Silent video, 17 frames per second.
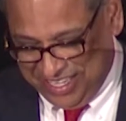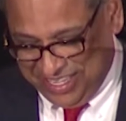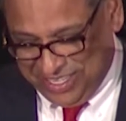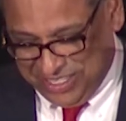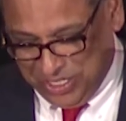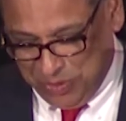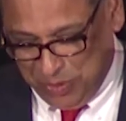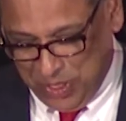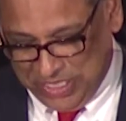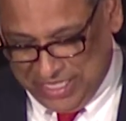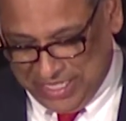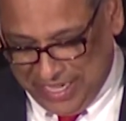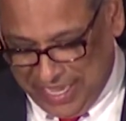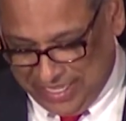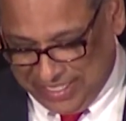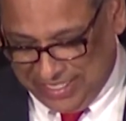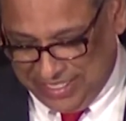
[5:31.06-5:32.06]
So what's
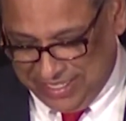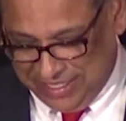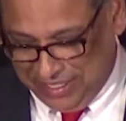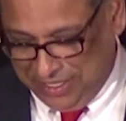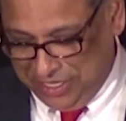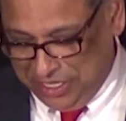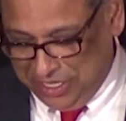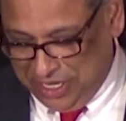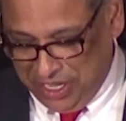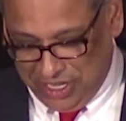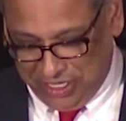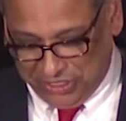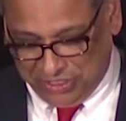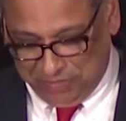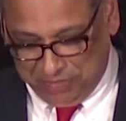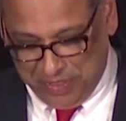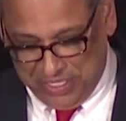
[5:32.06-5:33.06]
next at the Lindner
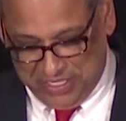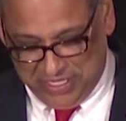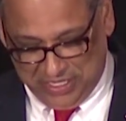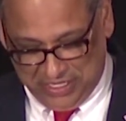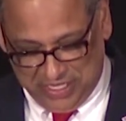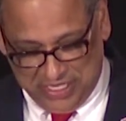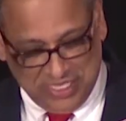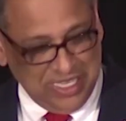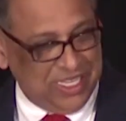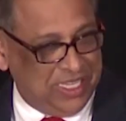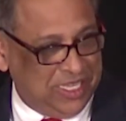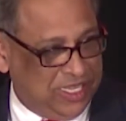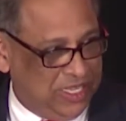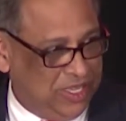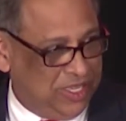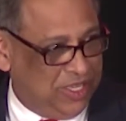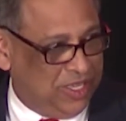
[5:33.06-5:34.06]
College of Business?
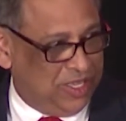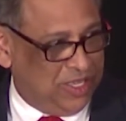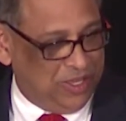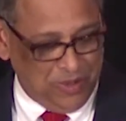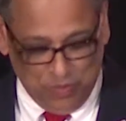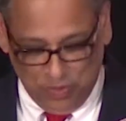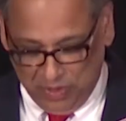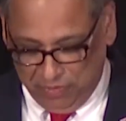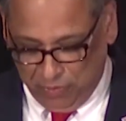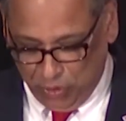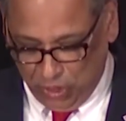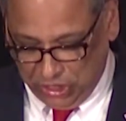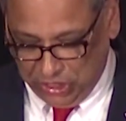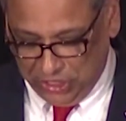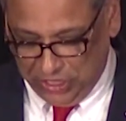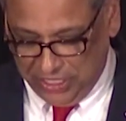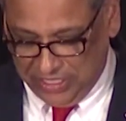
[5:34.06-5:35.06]
We're
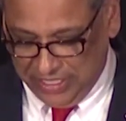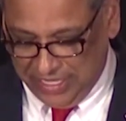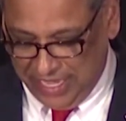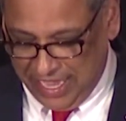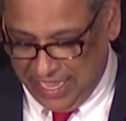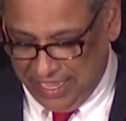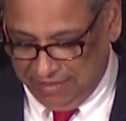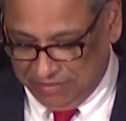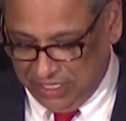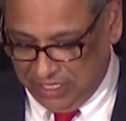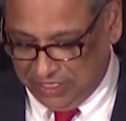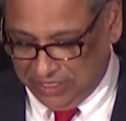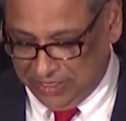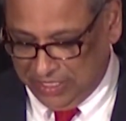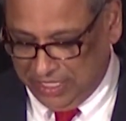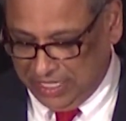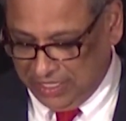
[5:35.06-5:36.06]
fortunate to have
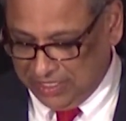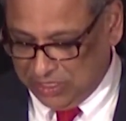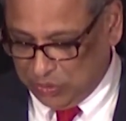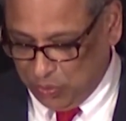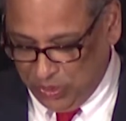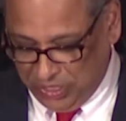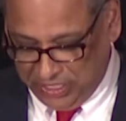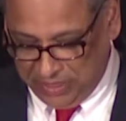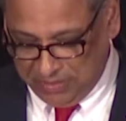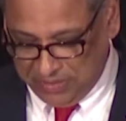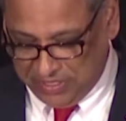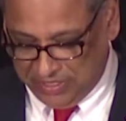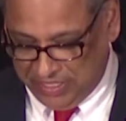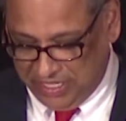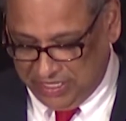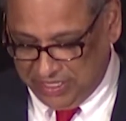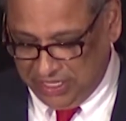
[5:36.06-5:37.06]
Dr. Nicholas Williams
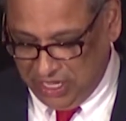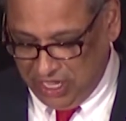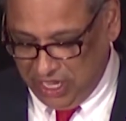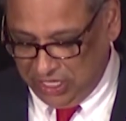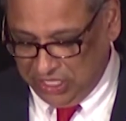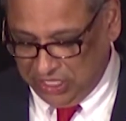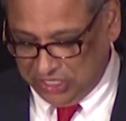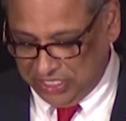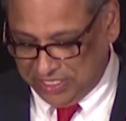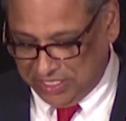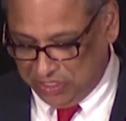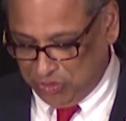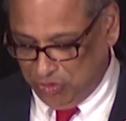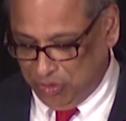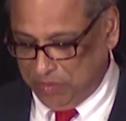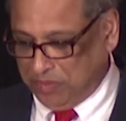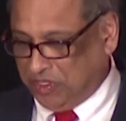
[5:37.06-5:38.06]
lead the college as
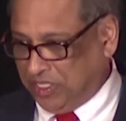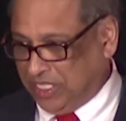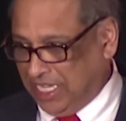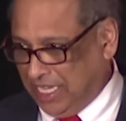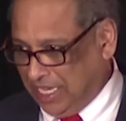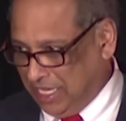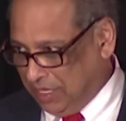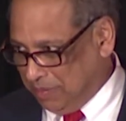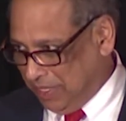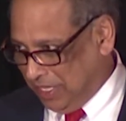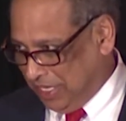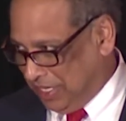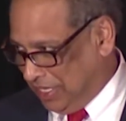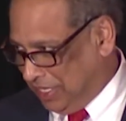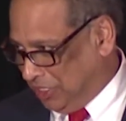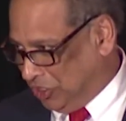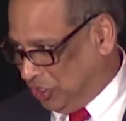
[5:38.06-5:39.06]
interim dean
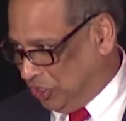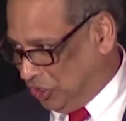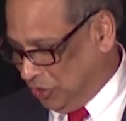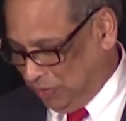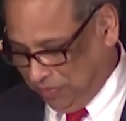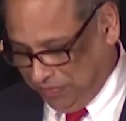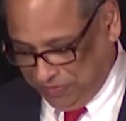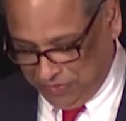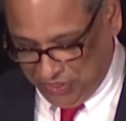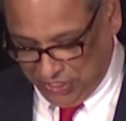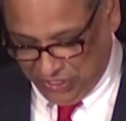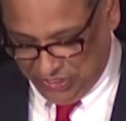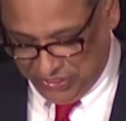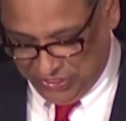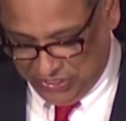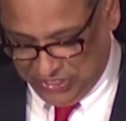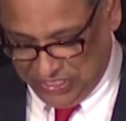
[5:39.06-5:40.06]
beginning June
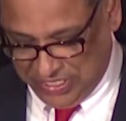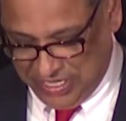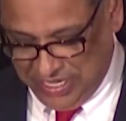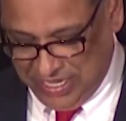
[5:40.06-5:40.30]
1st.